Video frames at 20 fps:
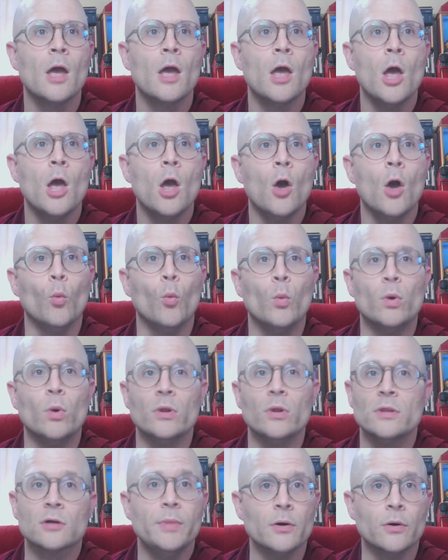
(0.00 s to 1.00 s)
When Dr.
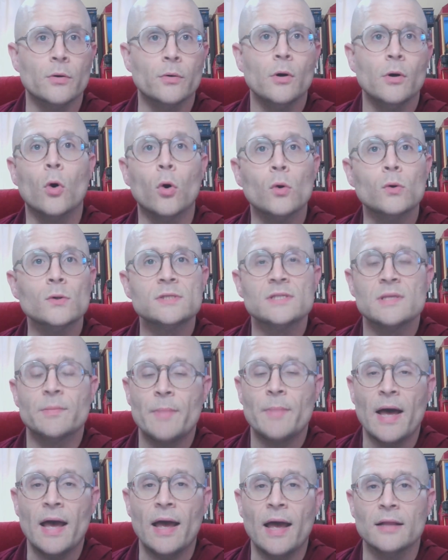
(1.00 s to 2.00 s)
Biko, who holds the
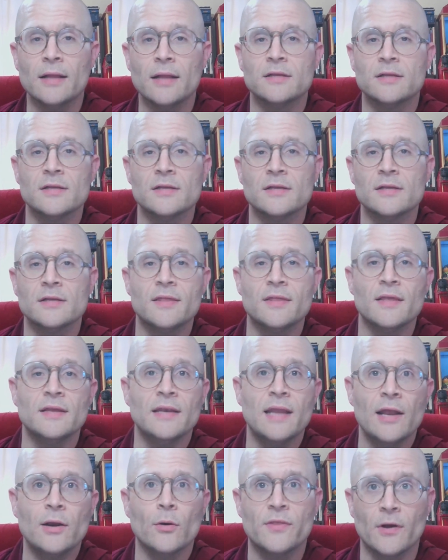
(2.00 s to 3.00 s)
patent to the
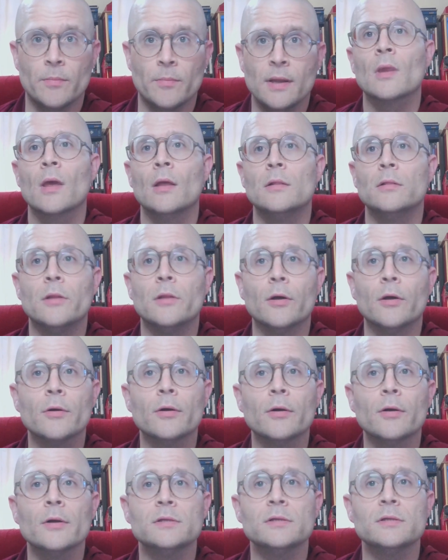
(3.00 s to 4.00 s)
nanotherapy, learns
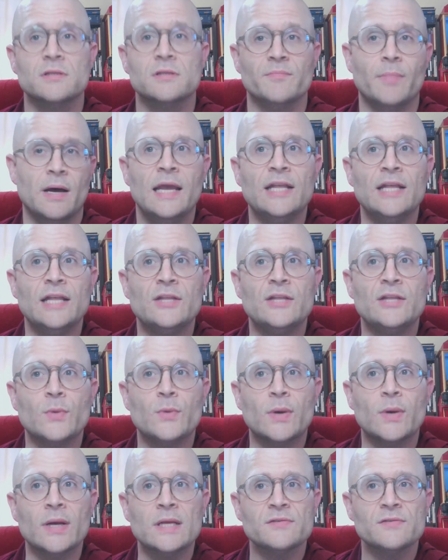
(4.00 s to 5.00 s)
of Panit, he
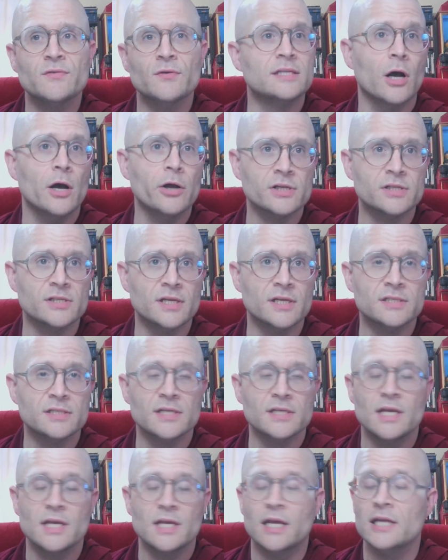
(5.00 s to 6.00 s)
transfers its consciousness
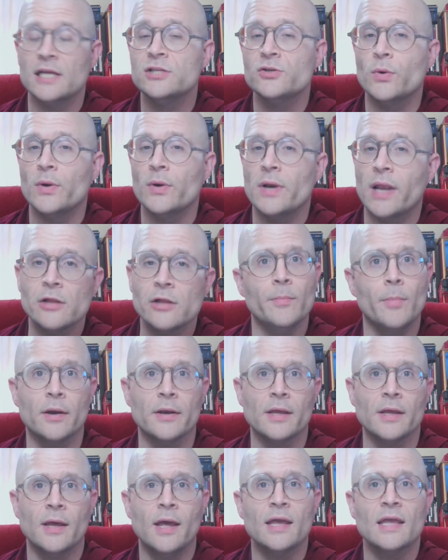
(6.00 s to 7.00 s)
into an android
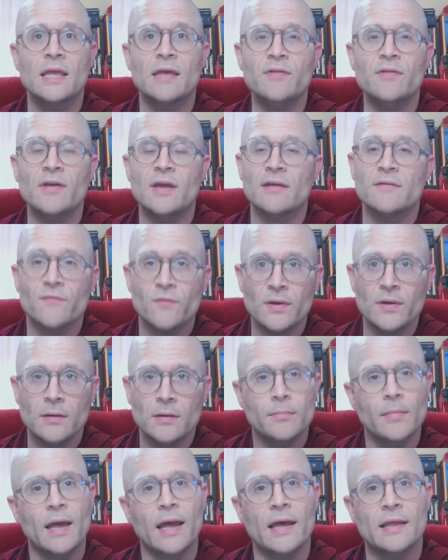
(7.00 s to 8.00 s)
body, giving it
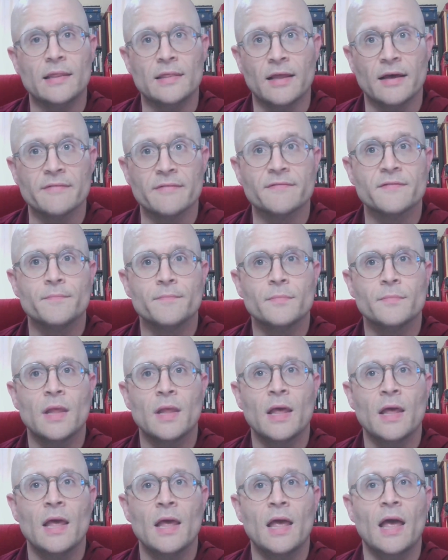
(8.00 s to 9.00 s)
freedom and life.
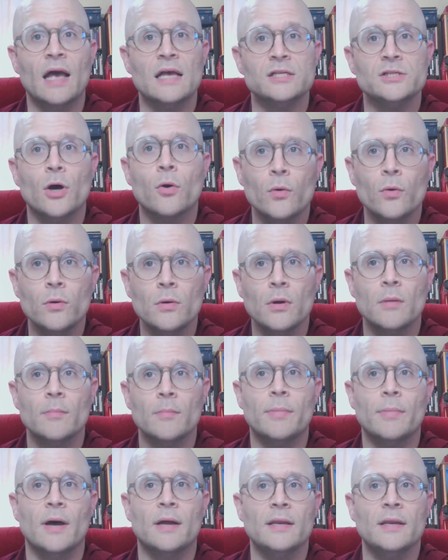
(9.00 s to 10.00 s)
As Yonghun,
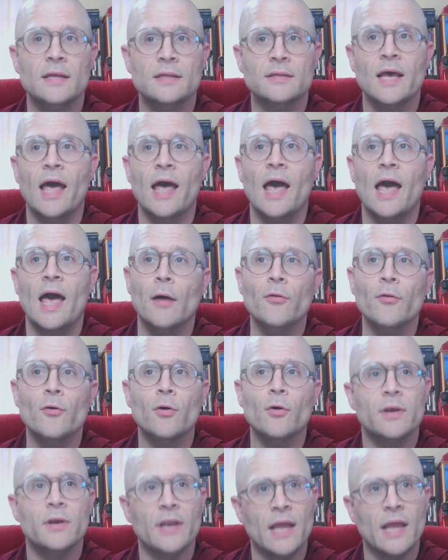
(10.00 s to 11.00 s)
Panit, and
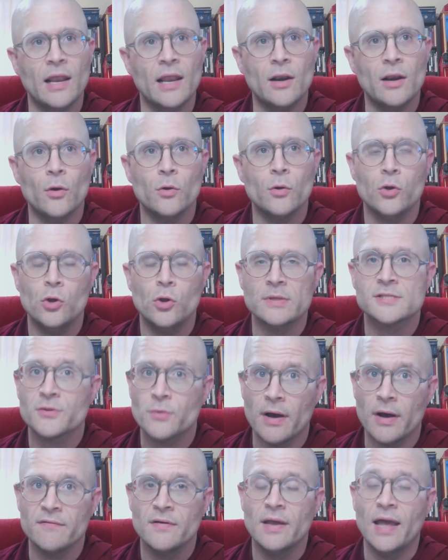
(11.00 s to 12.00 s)
other nano-humans
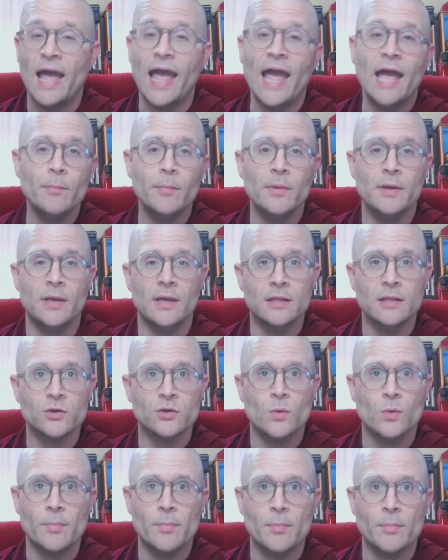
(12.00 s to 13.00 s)
thrive and begin
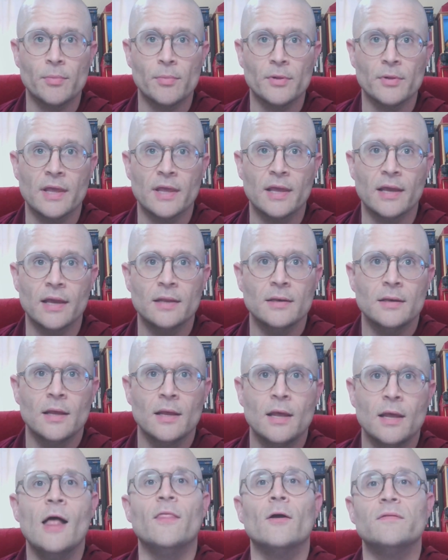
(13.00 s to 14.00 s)
to replicate,
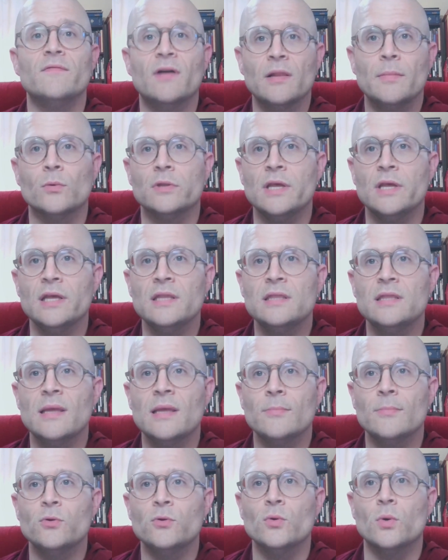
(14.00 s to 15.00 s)
their development will lead
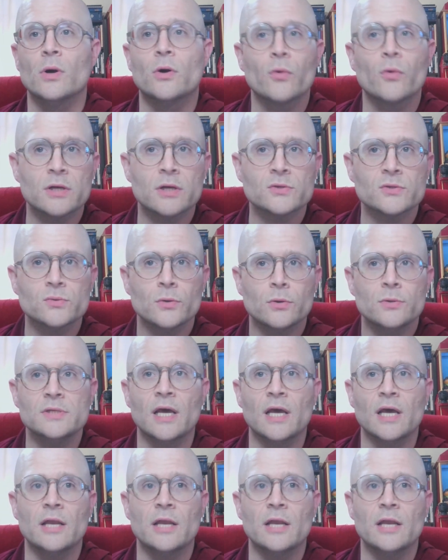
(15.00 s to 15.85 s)
them to a crossroads and a